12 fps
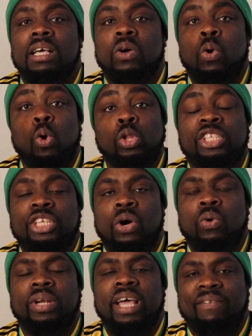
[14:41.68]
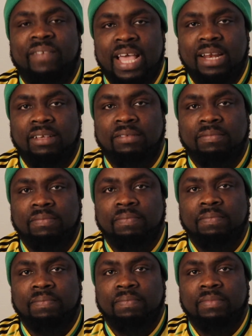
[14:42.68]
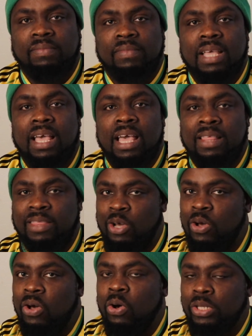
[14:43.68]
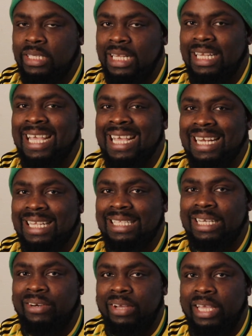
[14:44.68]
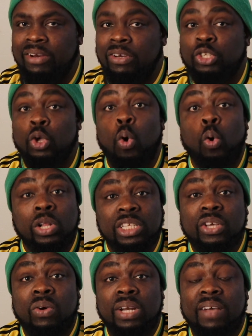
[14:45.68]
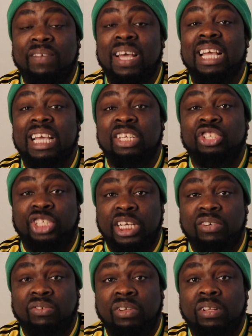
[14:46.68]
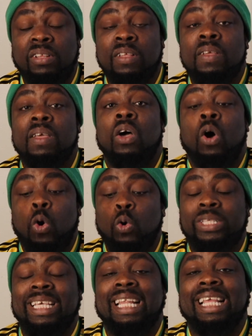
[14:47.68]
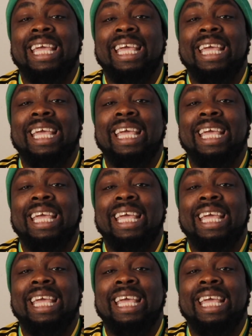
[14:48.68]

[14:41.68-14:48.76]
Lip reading: Old Town Havana and the Hotel Inglaterra area. So Old Town Havana in general, Hotel